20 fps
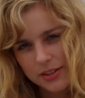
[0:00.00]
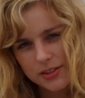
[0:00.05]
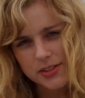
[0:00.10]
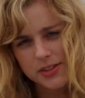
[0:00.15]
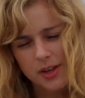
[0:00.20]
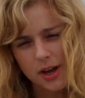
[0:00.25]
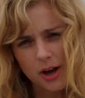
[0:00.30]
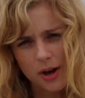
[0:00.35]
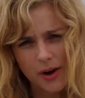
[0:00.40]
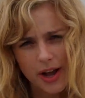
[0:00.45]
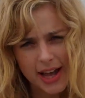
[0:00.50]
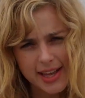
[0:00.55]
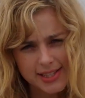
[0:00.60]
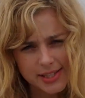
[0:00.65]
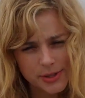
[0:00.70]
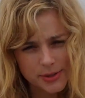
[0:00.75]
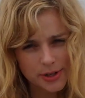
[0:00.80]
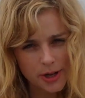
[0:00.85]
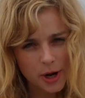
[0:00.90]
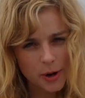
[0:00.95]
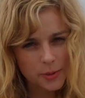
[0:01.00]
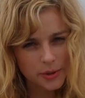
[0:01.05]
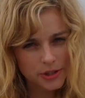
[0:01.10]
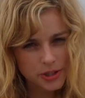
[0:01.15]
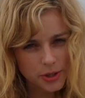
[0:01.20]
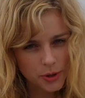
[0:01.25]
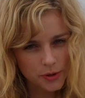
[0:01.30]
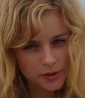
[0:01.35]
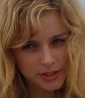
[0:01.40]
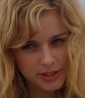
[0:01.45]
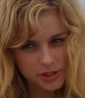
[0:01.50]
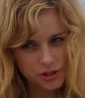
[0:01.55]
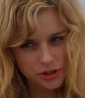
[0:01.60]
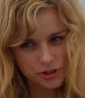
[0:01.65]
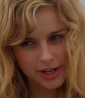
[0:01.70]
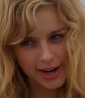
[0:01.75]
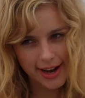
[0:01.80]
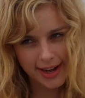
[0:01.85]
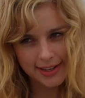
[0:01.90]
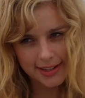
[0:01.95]
So as you know, we're totally
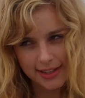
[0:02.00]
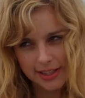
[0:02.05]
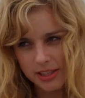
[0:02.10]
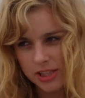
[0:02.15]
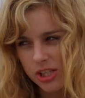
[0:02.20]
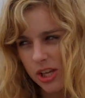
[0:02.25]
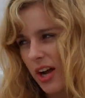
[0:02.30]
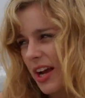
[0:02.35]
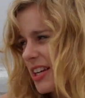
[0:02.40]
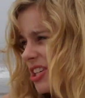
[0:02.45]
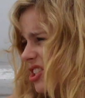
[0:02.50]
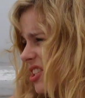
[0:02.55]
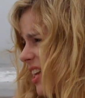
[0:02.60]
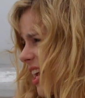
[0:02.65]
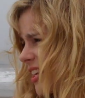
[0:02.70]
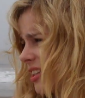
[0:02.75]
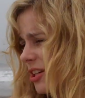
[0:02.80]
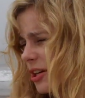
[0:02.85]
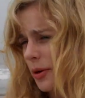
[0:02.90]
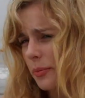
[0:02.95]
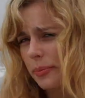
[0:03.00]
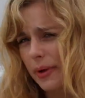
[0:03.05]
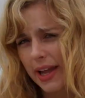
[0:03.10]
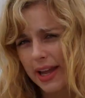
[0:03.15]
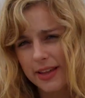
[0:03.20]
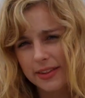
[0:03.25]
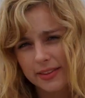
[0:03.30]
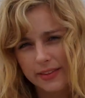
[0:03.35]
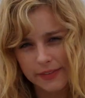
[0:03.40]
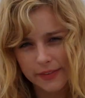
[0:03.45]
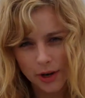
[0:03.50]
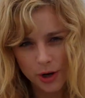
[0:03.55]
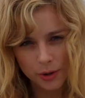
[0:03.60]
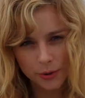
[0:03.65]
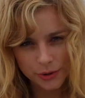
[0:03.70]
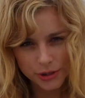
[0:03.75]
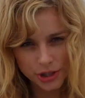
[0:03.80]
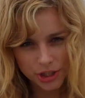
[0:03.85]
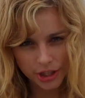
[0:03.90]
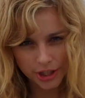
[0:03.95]
stranded, so I just had to go bathe in the
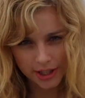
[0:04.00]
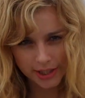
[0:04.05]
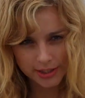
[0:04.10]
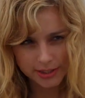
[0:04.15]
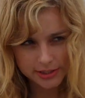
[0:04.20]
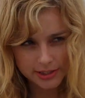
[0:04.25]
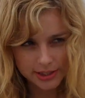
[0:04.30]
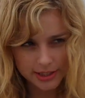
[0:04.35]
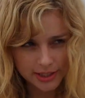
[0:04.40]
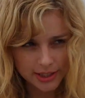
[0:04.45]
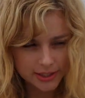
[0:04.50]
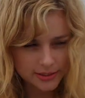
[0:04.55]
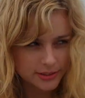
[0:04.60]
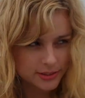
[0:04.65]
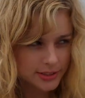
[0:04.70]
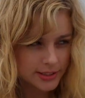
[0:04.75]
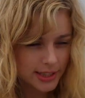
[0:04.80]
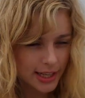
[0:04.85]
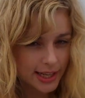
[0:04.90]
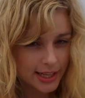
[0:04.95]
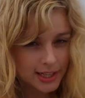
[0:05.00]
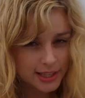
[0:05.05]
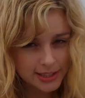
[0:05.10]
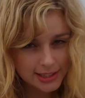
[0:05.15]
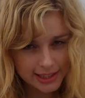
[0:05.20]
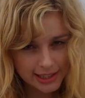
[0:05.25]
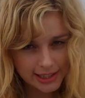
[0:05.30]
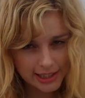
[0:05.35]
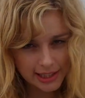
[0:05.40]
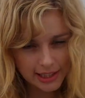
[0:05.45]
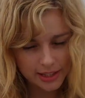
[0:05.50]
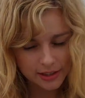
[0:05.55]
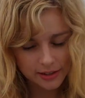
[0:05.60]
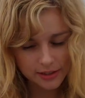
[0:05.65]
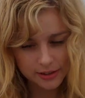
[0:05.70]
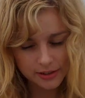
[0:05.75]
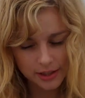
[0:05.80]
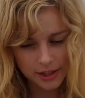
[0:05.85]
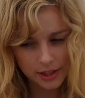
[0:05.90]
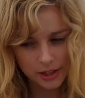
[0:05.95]
ocean to stay clean,
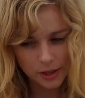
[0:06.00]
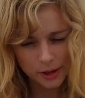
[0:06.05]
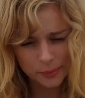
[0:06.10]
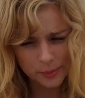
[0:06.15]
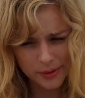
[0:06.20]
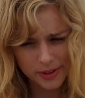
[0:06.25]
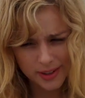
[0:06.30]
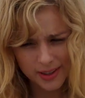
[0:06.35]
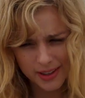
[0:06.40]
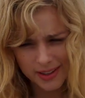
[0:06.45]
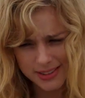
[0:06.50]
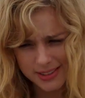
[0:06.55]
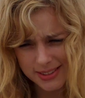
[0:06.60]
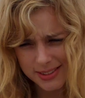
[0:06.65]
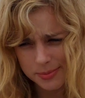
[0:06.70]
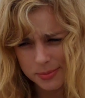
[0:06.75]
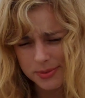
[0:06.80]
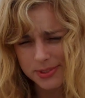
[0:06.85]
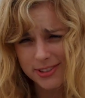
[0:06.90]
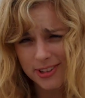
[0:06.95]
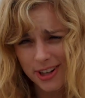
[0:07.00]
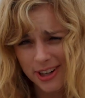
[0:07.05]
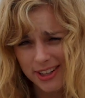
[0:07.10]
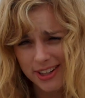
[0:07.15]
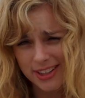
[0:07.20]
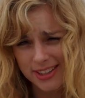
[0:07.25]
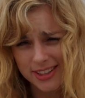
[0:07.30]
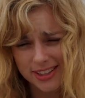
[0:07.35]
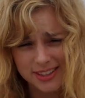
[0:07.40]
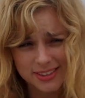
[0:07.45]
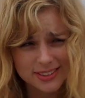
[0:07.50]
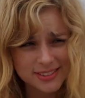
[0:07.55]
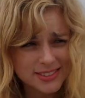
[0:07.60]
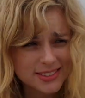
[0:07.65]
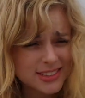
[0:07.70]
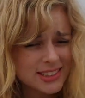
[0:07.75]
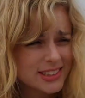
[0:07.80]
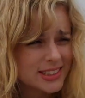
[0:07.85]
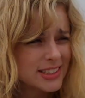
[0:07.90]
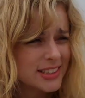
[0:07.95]
you know, because I'm starting to
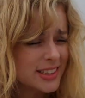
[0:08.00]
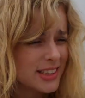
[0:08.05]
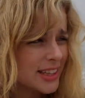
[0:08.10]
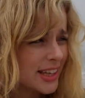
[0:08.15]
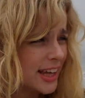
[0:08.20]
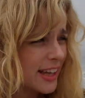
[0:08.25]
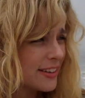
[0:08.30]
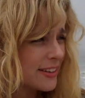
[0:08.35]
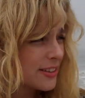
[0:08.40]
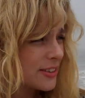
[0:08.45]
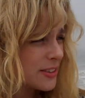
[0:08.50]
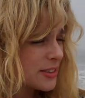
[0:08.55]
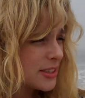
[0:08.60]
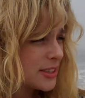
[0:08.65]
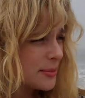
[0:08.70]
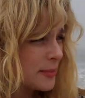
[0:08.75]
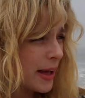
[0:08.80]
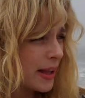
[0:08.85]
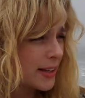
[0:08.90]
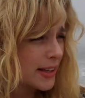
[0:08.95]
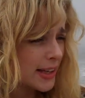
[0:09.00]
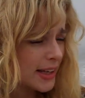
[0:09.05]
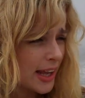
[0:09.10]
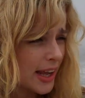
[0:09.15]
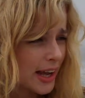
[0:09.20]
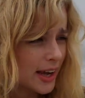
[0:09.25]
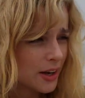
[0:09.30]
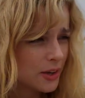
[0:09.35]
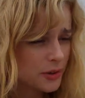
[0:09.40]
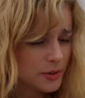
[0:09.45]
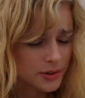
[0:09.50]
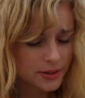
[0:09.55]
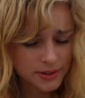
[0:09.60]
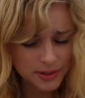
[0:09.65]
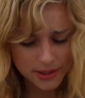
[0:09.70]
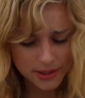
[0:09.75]
get a little smelly now.